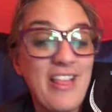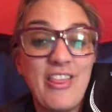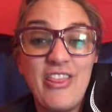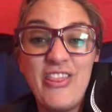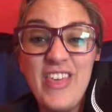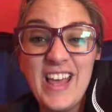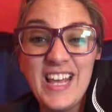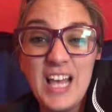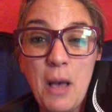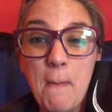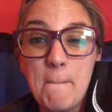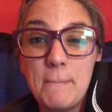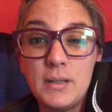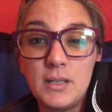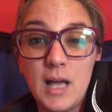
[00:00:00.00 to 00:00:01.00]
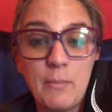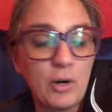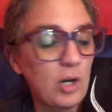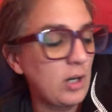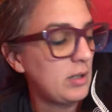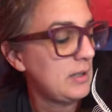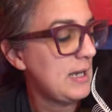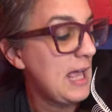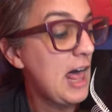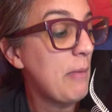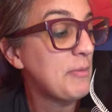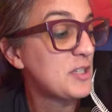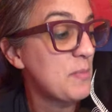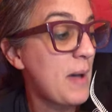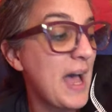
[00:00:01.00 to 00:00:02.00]
Thick blubber
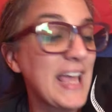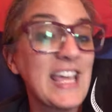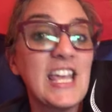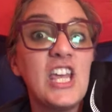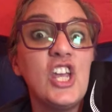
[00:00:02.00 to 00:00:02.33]
helps my